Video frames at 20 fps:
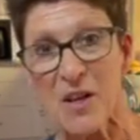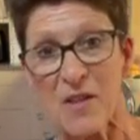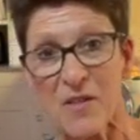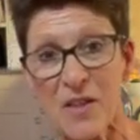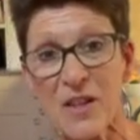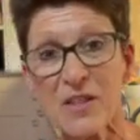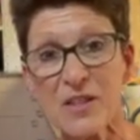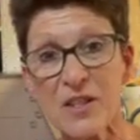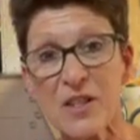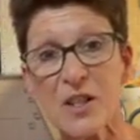
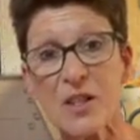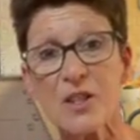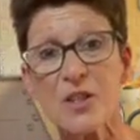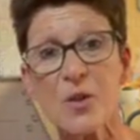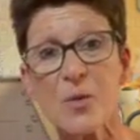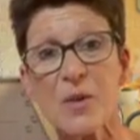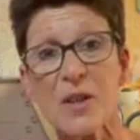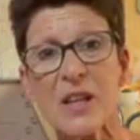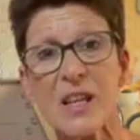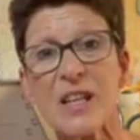Things that you can
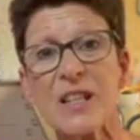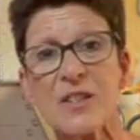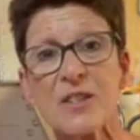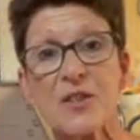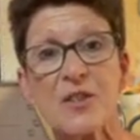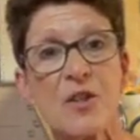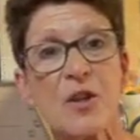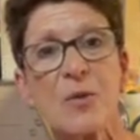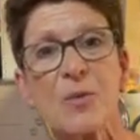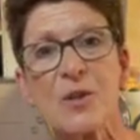do with the
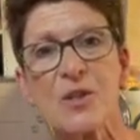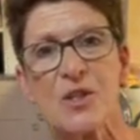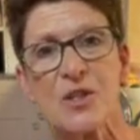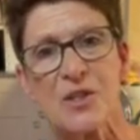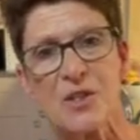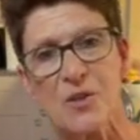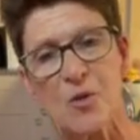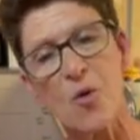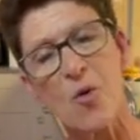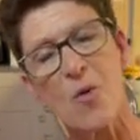kids too, which
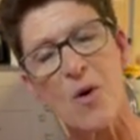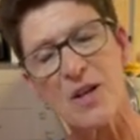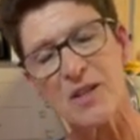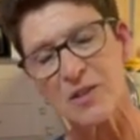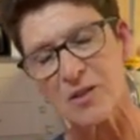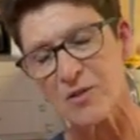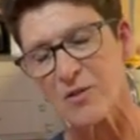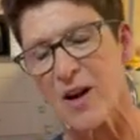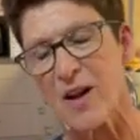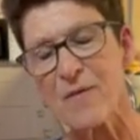is always
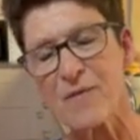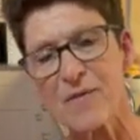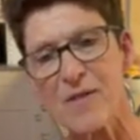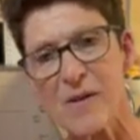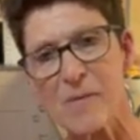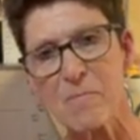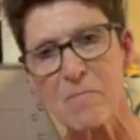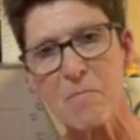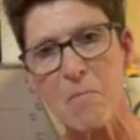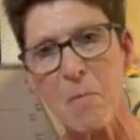great
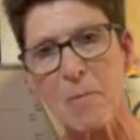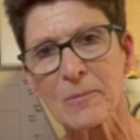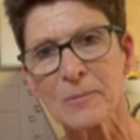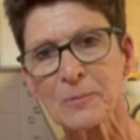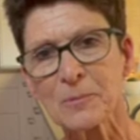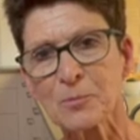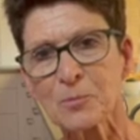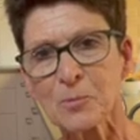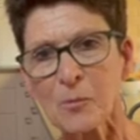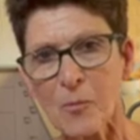fun.
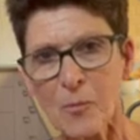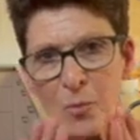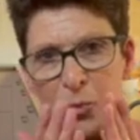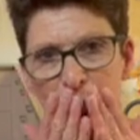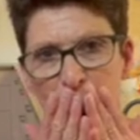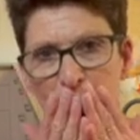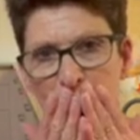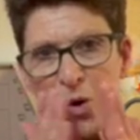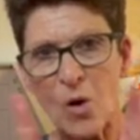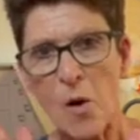
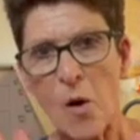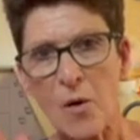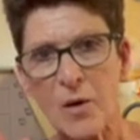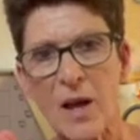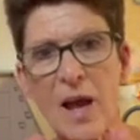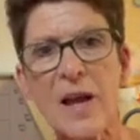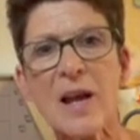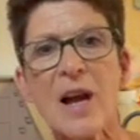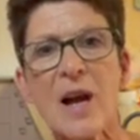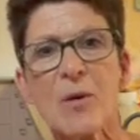
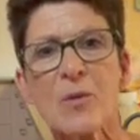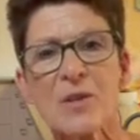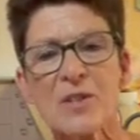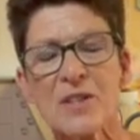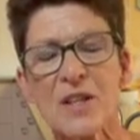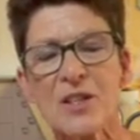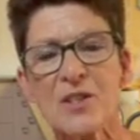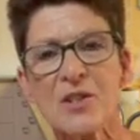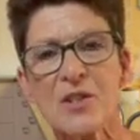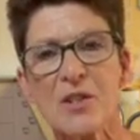Okay, I will
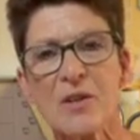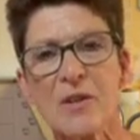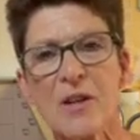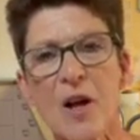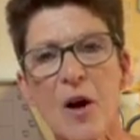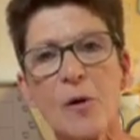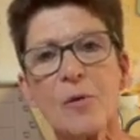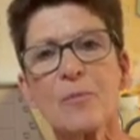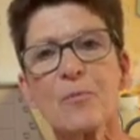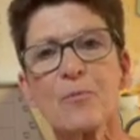say
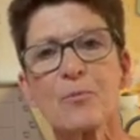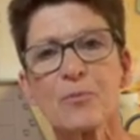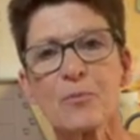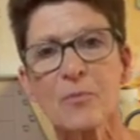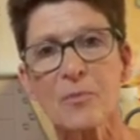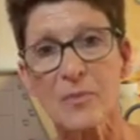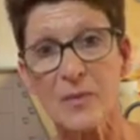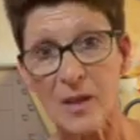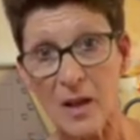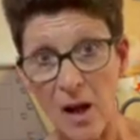cheerio.
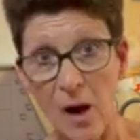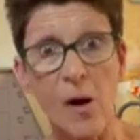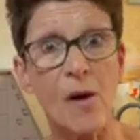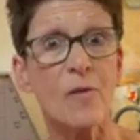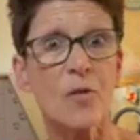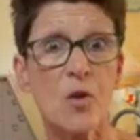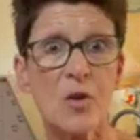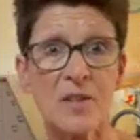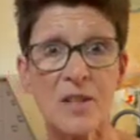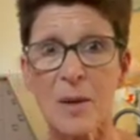
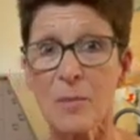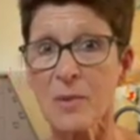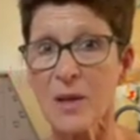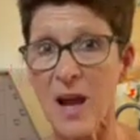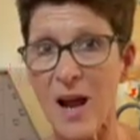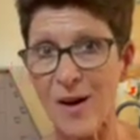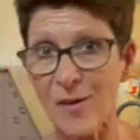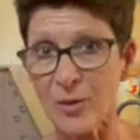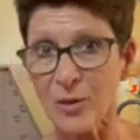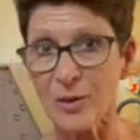Of course, I'm
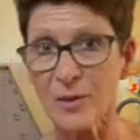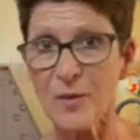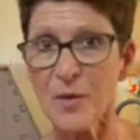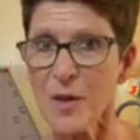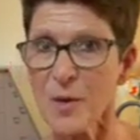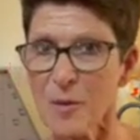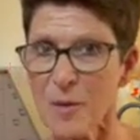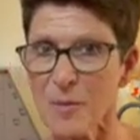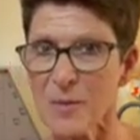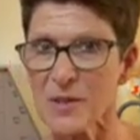Carol,
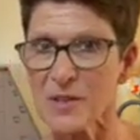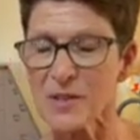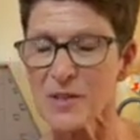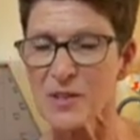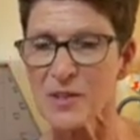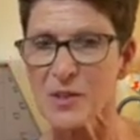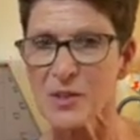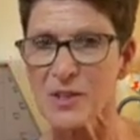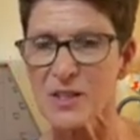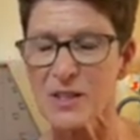Thermomix
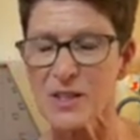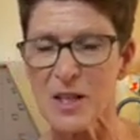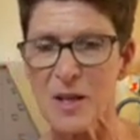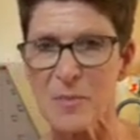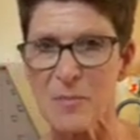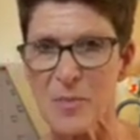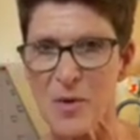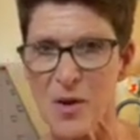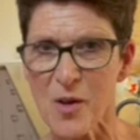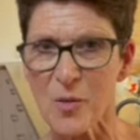consultant
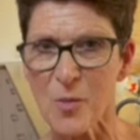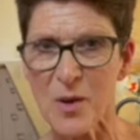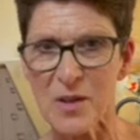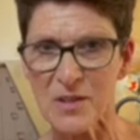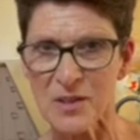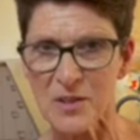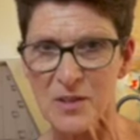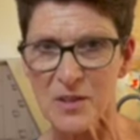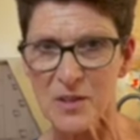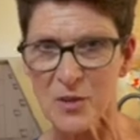in Perth,
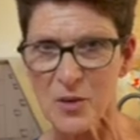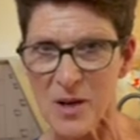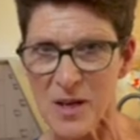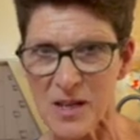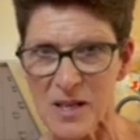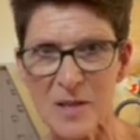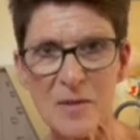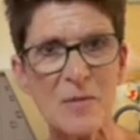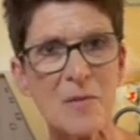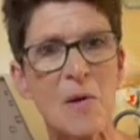Western
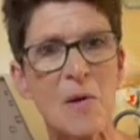Australia.